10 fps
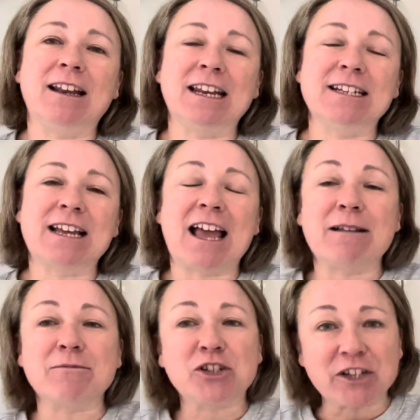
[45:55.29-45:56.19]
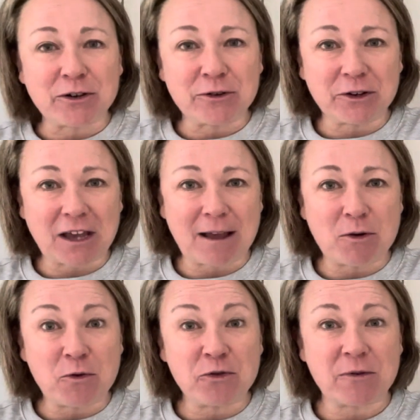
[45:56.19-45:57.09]
Linda and Michelle, who came
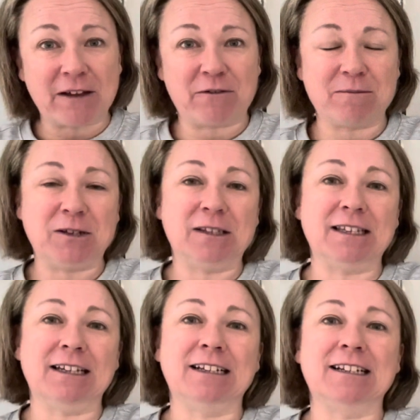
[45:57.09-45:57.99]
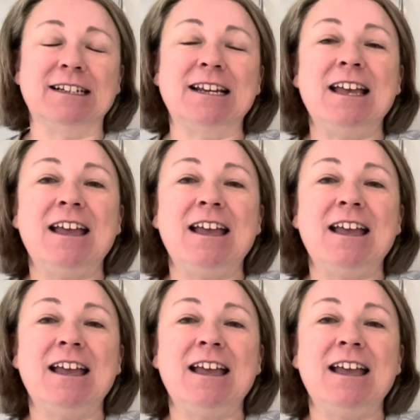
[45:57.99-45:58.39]
all the way from New Zealand